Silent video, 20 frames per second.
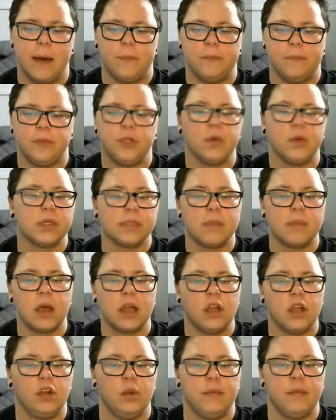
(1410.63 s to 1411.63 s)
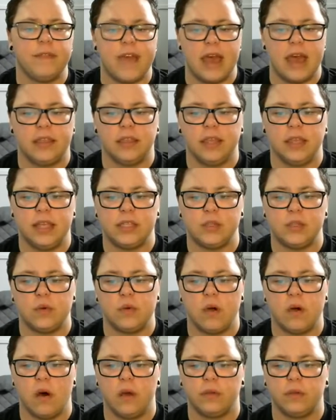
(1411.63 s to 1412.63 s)
She was among a group of athletes who
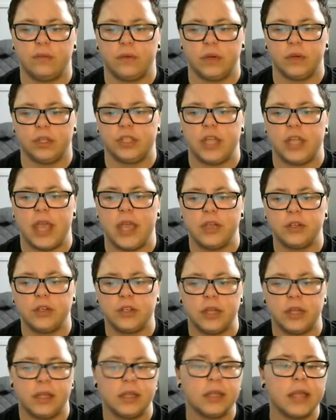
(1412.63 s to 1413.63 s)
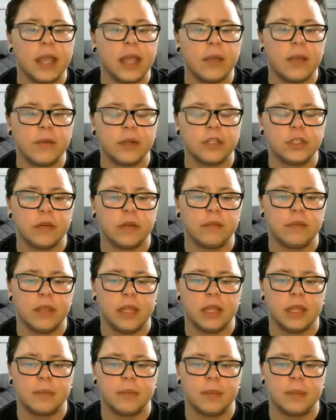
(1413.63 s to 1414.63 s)
called for a change in the language of
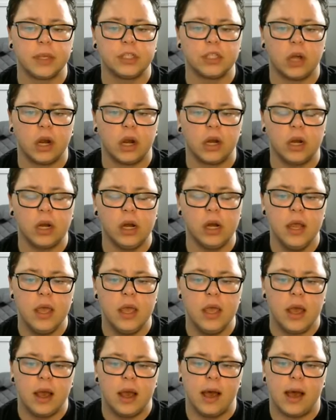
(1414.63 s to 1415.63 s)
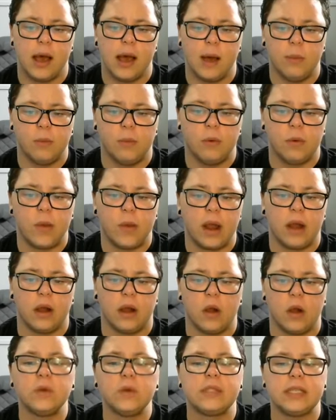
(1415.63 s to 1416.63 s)
the Olympic Charter, where
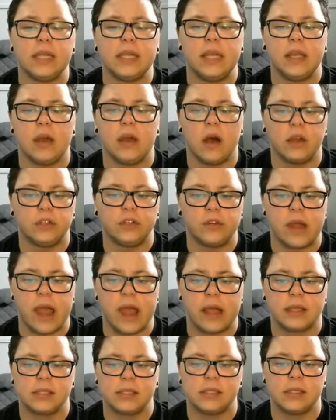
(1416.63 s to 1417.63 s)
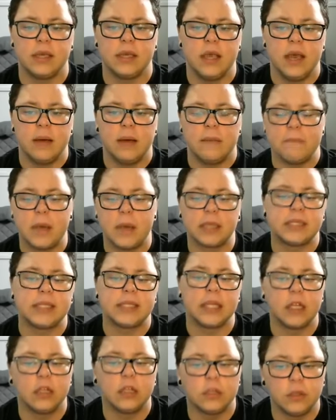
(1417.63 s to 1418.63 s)
host city contracts must
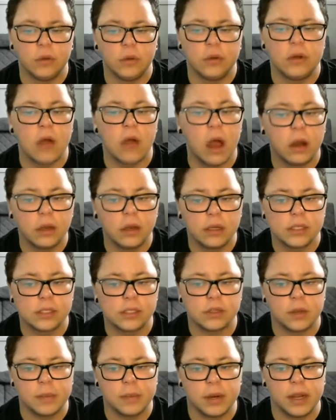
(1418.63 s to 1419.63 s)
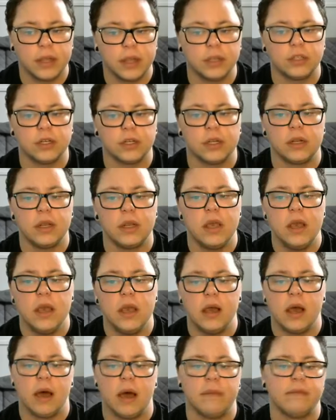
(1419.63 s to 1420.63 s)
include non-discrimination
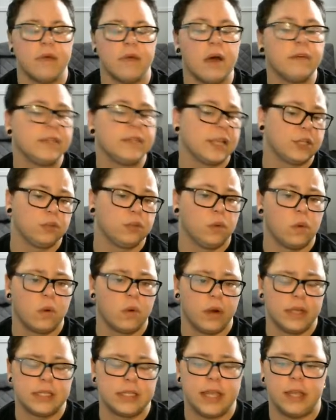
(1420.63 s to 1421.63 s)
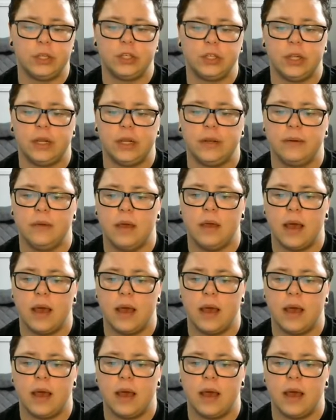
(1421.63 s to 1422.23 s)
of sexual orientation.